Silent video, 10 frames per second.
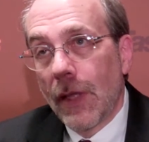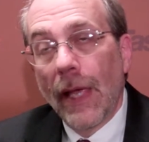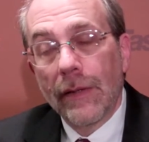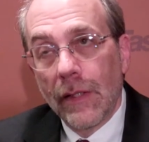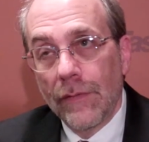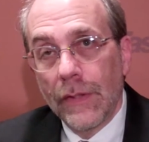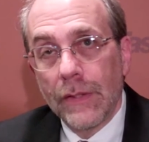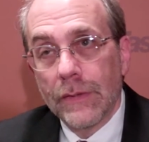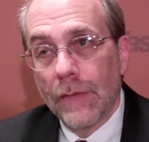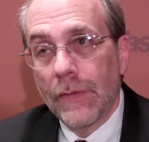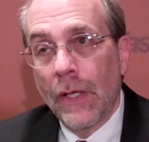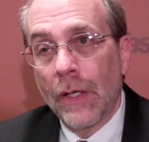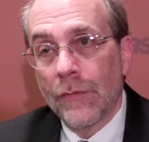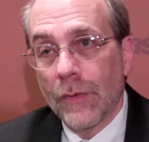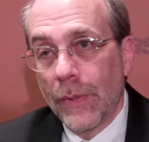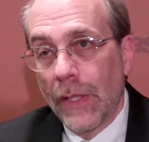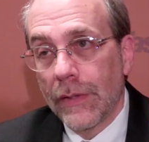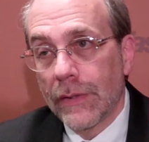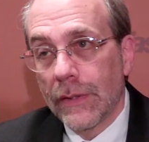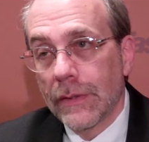activities of caring for
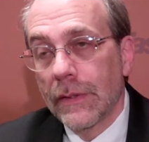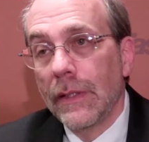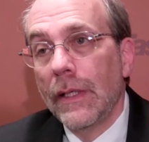patients